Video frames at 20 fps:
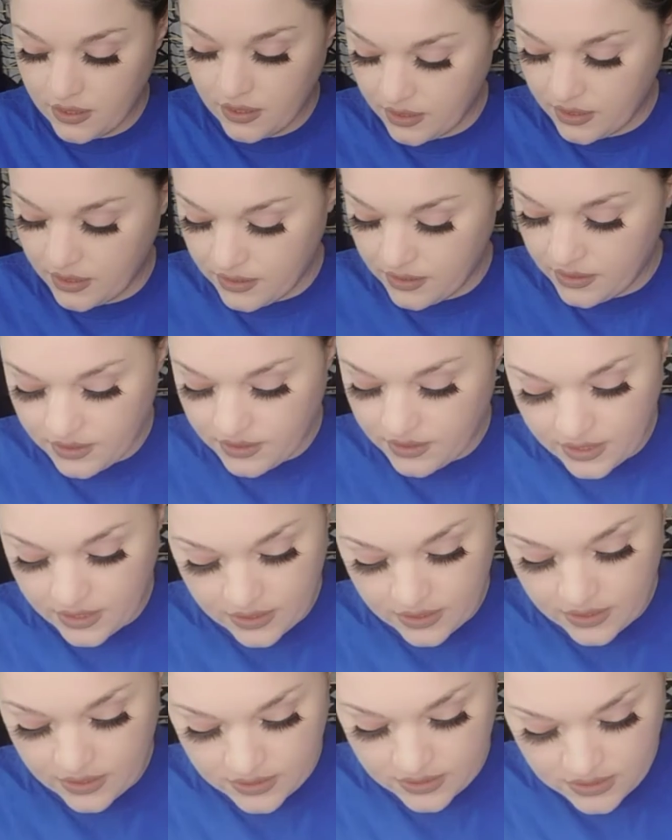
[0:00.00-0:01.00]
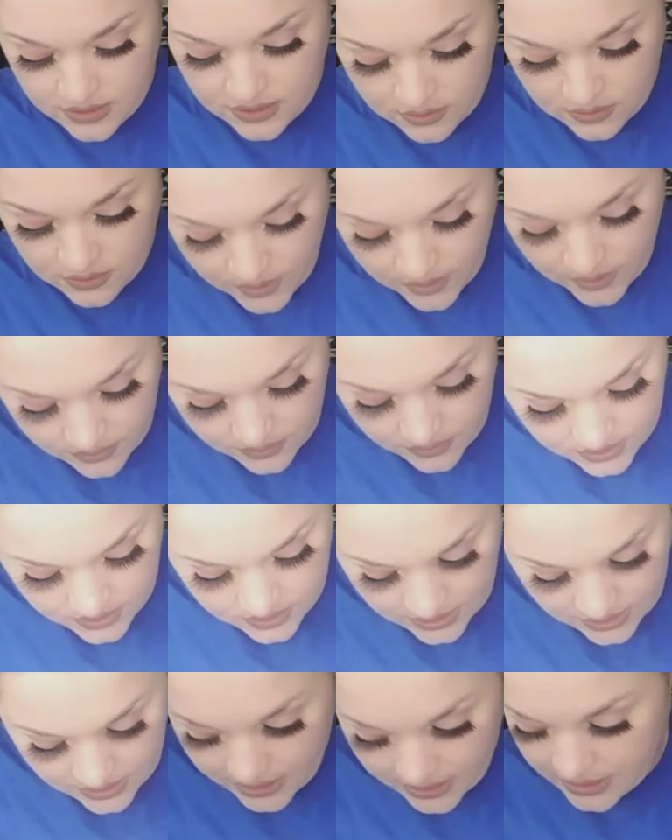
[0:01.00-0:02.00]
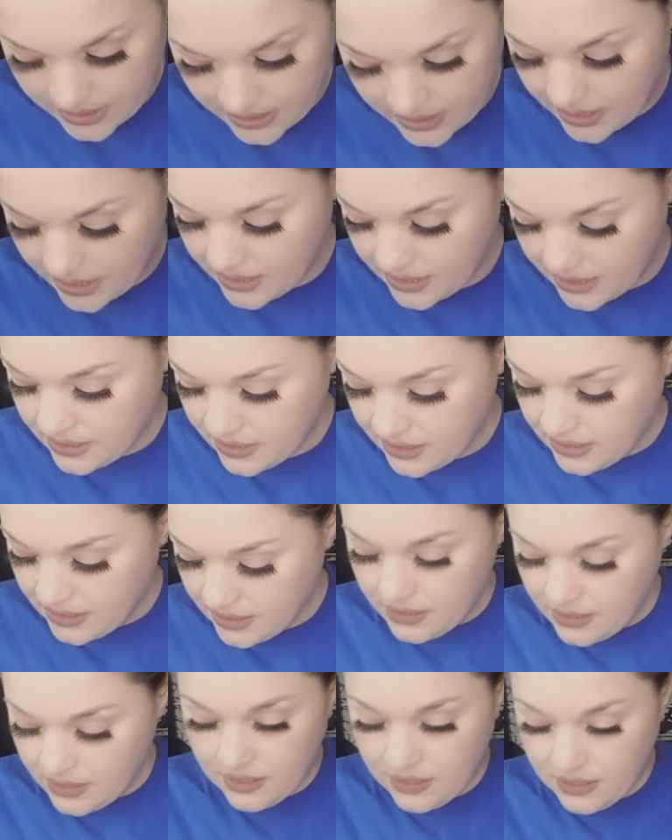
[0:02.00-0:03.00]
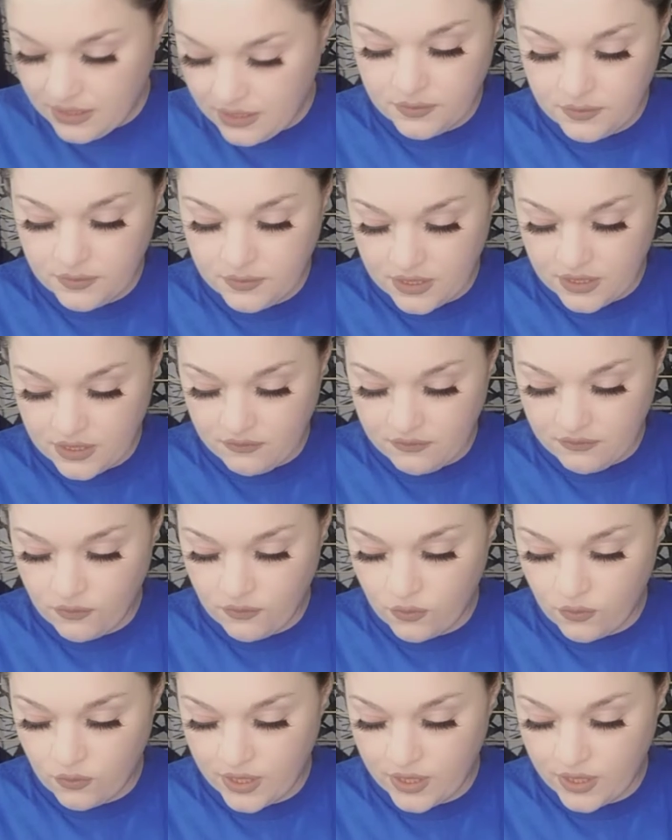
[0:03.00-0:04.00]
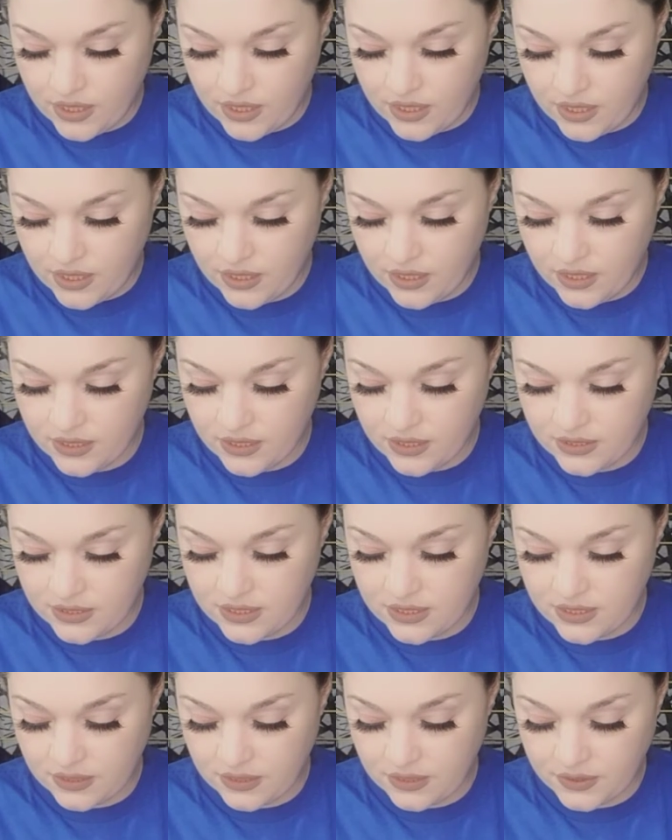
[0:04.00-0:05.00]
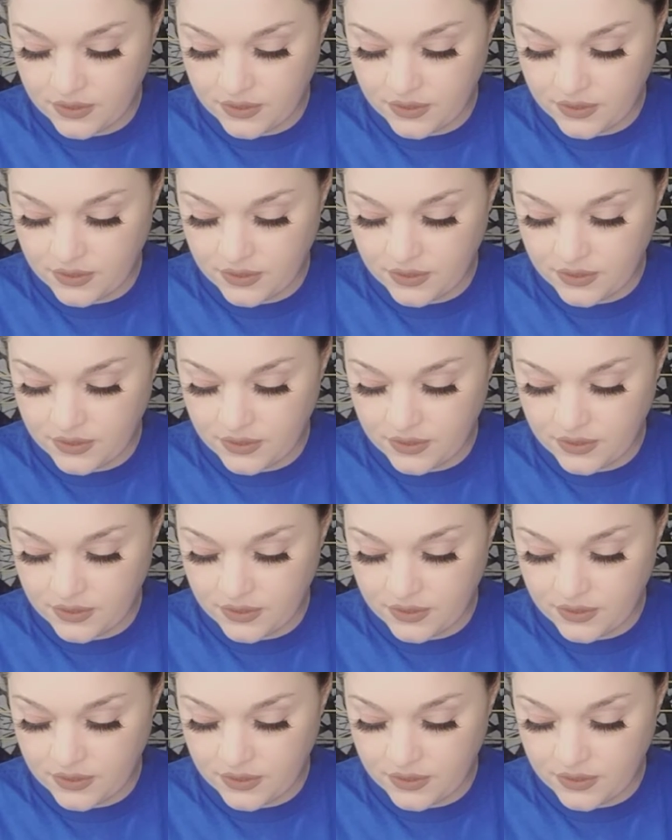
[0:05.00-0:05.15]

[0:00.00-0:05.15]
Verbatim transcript: and then let's see, what else did I get? I believe for a dollar